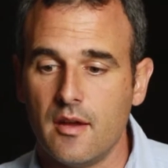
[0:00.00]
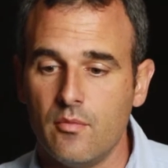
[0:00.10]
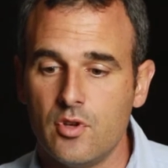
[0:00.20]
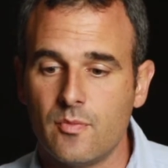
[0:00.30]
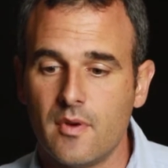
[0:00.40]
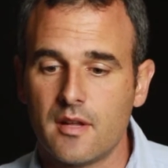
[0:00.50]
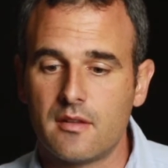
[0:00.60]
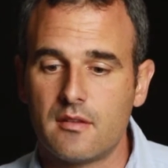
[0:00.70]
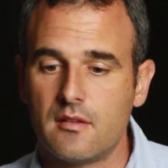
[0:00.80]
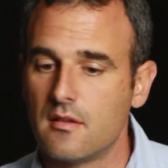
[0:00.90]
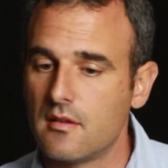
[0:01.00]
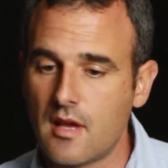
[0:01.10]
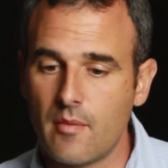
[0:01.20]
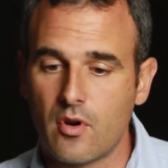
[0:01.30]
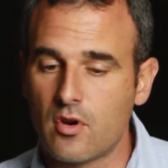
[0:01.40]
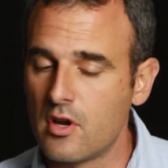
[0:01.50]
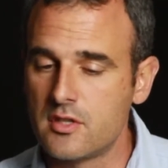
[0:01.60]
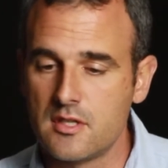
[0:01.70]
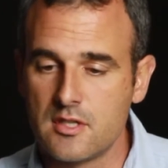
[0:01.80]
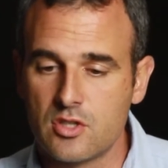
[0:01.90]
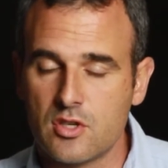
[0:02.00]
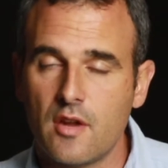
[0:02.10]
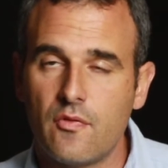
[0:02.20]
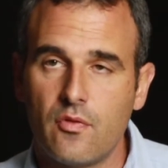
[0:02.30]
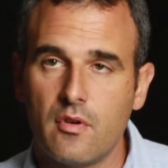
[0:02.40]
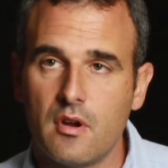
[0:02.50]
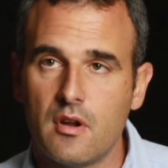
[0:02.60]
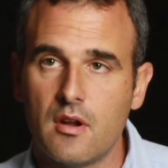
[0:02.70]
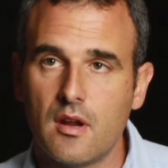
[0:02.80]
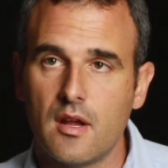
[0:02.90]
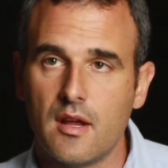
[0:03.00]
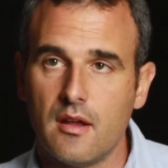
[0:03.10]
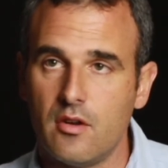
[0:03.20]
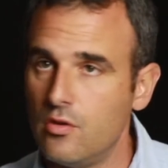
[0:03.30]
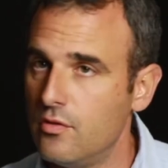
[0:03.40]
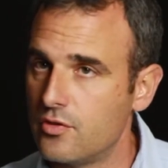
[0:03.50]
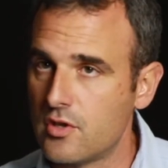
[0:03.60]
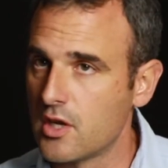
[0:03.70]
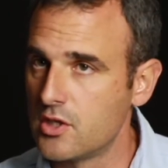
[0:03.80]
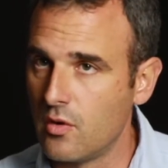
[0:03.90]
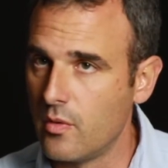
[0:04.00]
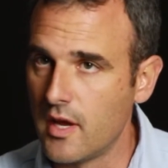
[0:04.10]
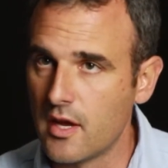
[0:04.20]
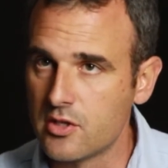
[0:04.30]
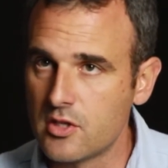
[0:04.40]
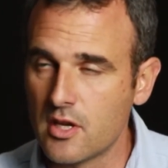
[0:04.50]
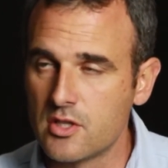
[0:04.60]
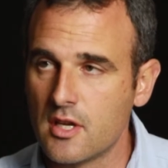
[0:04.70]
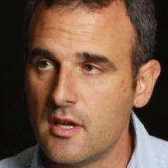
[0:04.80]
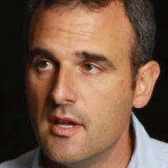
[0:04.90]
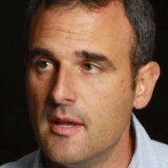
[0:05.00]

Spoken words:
which might come across as a straightforward roof structure, warehouse structure,